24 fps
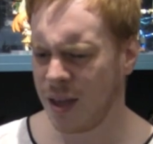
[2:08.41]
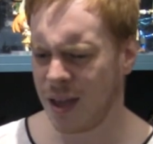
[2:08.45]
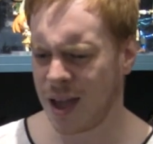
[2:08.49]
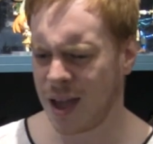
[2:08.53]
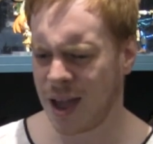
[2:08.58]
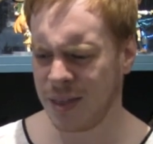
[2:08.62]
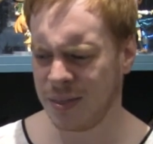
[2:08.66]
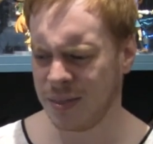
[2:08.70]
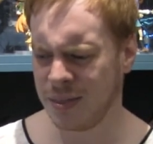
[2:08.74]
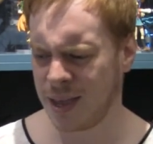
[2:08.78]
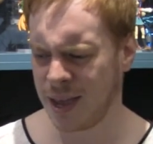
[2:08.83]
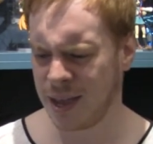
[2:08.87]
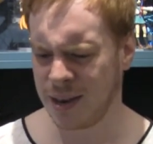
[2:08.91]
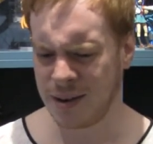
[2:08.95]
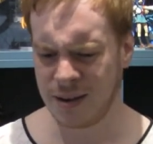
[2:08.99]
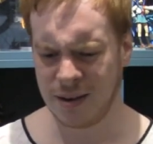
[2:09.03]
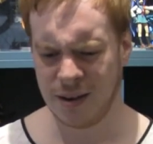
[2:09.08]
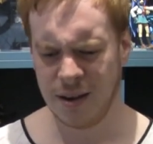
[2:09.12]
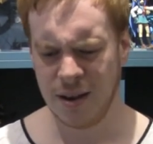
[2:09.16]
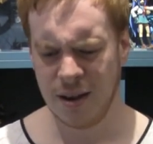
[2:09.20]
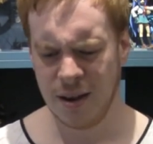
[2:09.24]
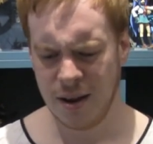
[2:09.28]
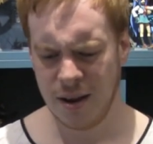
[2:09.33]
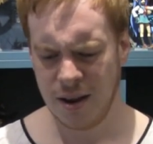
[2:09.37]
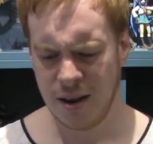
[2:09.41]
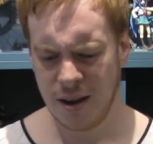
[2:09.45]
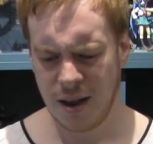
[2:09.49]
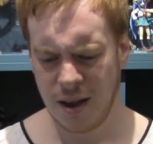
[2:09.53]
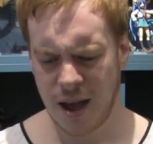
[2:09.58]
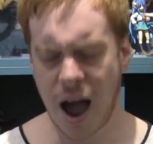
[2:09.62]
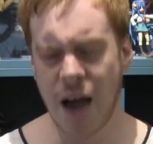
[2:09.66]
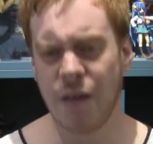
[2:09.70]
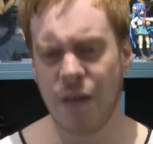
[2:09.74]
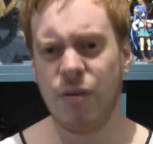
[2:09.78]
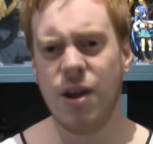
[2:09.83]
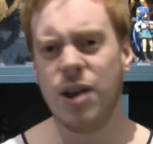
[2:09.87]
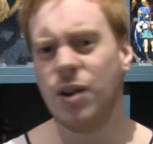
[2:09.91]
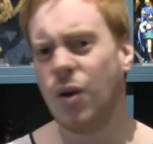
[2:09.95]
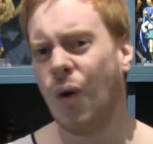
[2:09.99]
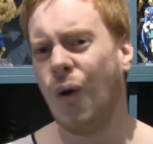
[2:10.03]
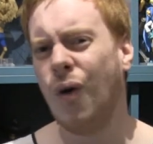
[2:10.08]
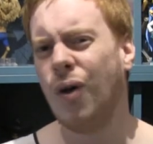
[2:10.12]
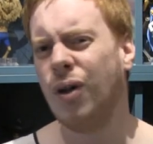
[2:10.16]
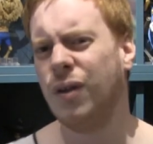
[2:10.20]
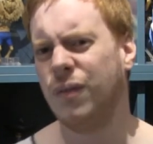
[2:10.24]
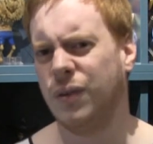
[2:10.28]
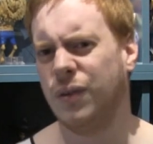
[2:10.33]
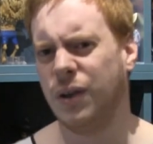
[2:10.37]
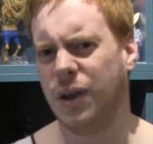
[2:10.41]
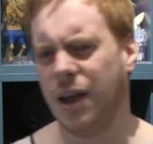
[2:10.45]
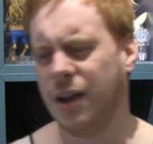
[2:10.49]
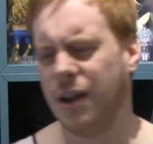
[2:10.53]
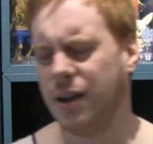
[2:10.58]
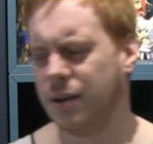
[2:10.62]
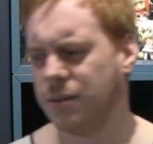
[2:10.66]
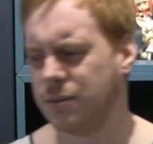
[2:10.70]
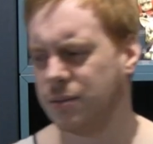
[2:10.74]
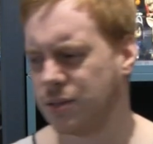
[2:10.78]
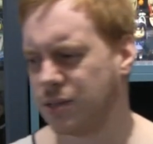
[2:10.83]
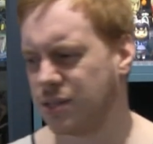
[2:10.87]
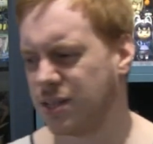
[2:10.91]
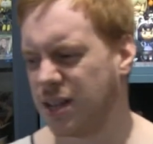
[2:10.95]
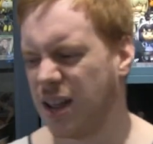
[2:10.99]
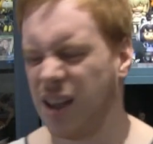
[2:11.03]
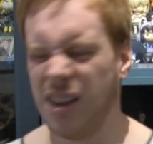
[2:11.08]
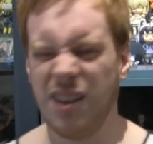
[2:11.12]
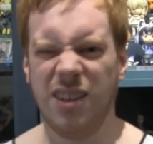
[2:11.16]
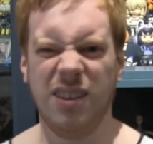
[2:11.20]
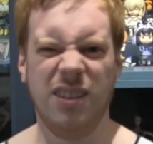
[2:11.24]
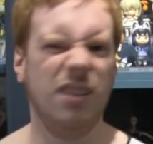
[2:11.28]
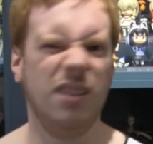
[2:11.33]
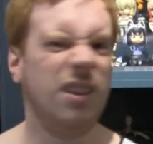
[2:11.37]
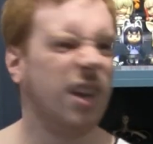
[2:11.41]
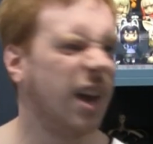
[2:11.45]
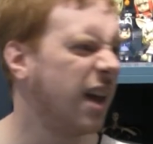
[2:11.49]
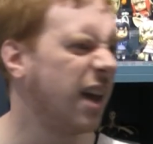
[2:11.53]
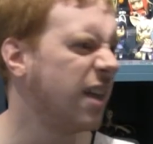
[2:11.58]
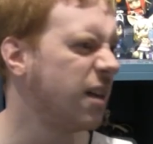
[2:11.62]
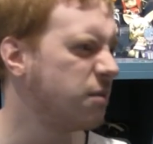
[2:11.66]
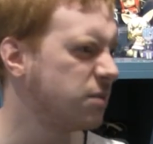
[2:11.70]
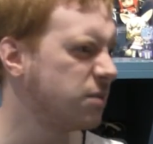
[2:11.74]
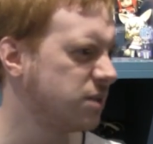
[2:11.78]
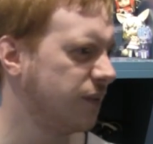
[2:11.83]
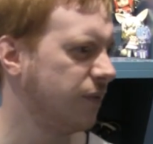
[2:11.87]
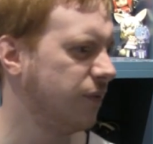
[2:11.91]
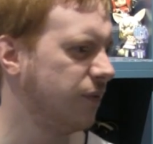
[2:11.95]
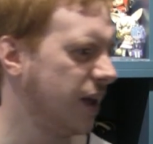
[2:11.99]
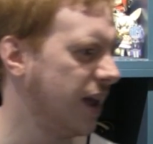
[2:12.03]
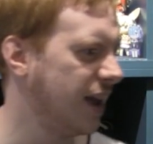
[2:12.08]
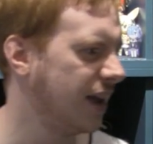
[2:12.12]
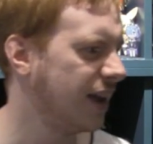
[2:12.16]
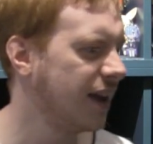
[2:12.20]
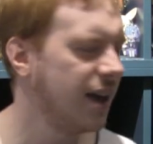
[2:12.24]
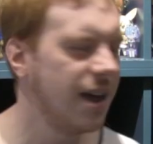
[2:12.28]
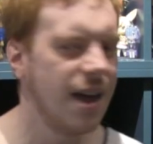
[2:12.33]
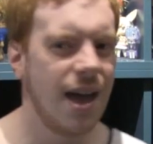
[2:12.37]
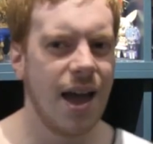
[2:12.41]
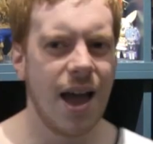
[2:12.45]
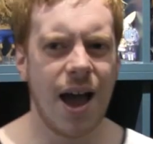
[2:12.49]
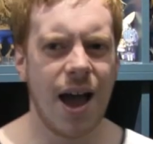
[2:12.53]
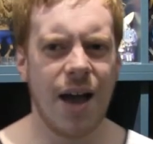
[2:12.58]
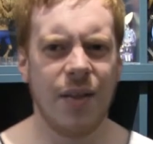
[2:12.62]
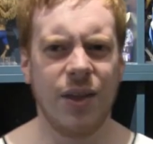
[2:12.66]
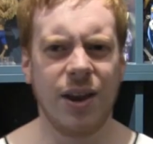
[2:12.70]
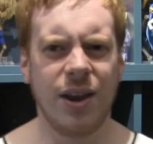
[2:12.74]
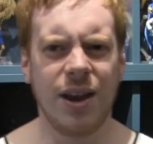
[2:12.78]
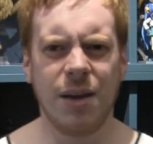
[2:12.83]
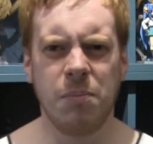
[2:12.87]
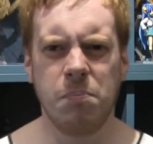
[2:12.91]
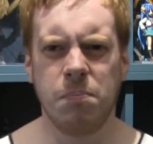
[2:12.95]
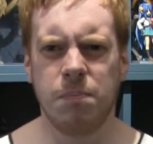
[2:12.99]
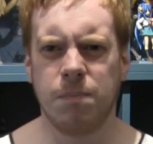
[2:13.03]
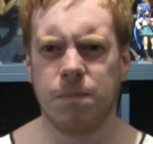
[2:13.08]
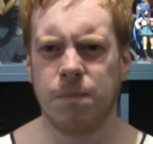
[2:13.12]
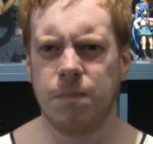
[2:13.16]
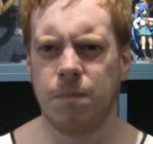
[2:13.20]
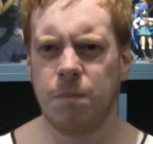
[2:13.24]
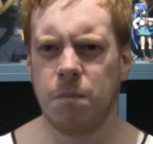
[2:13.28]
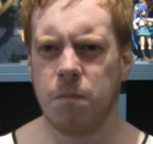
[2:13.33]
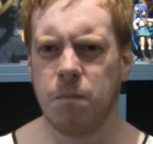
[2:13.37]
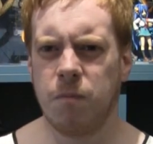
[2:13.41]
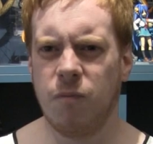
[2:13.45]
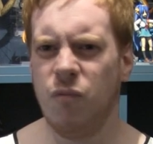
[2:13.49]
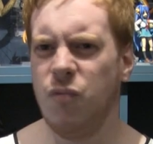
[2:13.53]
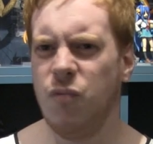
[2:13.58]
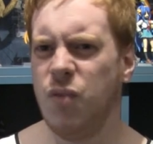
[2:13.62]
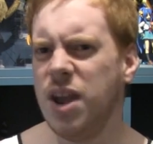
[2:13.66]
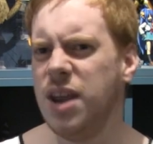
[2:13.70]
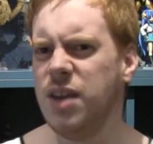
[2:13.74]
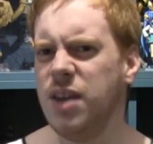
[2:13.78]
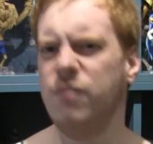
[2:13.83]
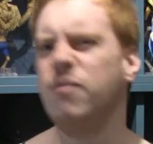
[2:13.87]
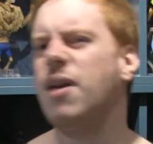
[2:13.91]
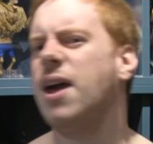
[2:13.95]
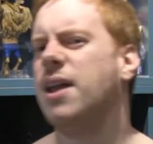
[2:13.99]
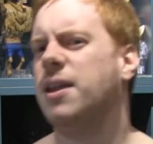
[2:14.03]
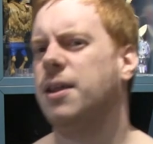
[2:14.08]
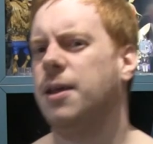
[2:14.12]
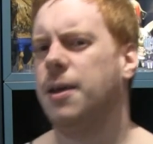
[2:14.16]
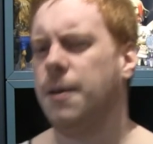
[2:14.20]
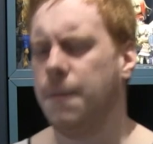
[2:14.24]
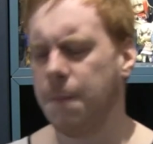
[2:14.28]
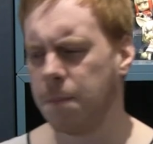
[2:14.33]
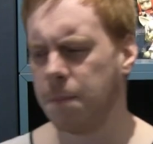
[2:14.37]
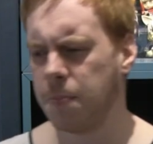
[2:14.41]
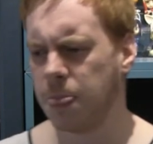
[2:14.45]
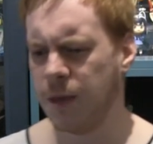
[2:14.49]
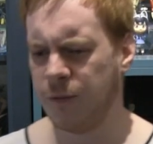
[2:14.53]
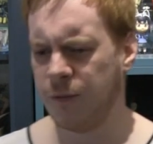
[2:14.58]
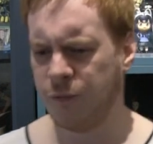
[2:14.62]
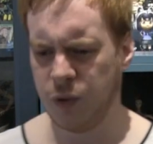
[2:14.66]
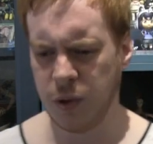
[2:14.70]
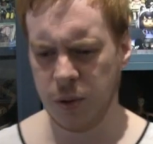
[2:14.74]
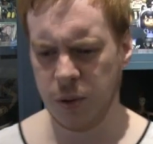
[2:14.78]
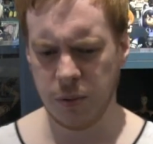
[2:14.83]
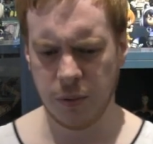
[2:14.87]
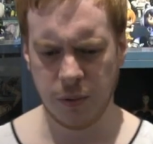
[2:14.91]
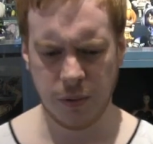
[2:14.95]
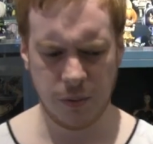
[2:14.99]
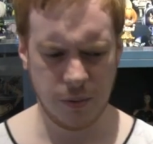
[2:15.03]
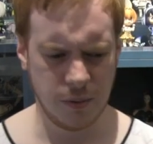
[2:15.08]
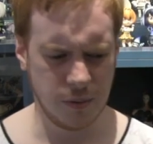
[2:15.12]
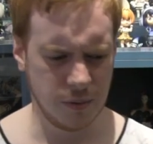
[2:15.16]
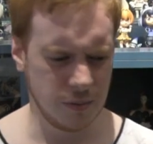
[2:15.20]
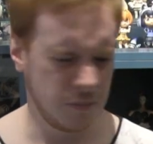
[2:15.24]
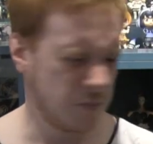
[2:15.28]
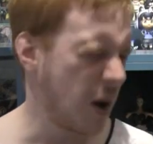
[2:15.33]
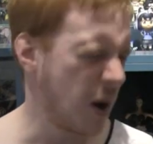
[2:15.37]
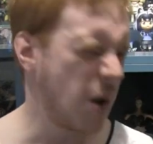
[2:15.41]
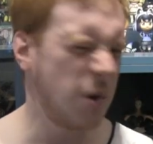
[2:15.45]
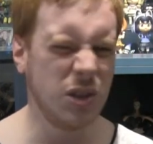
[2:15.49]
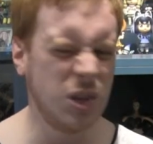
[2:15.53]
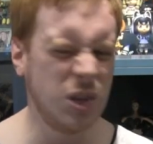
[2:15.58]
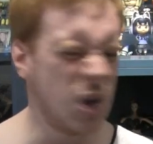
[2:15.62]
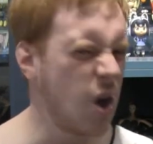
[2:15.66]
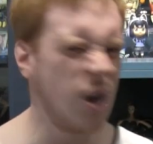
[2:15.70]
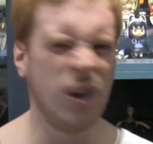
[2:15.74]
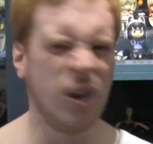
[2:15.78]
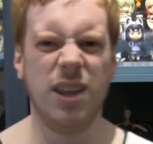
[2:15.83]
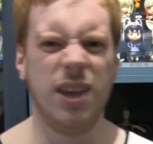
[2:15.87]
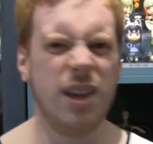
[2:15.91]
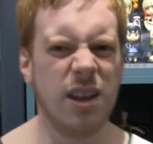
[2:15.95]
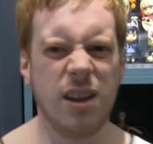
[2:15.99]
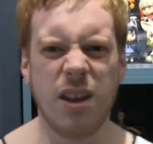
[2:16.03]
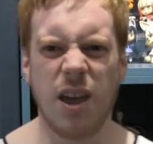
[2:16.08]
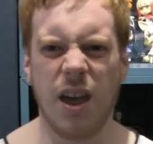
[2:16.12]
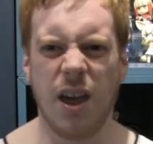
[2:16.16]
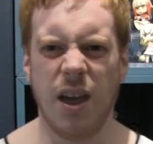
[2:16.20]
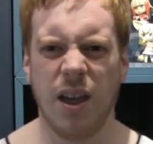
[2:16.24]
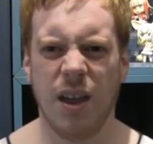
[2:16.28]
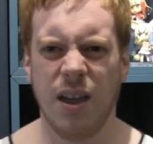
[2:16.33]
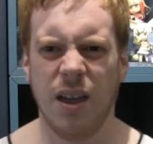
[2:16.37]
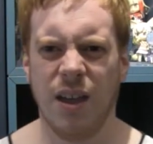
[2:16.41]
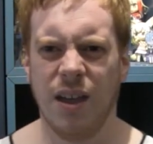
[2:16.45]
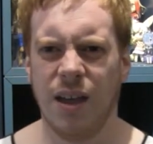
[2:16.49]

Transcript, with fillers: And then I read all of it and I was just like, yeah, that was a thing. And then I reread it about a year later.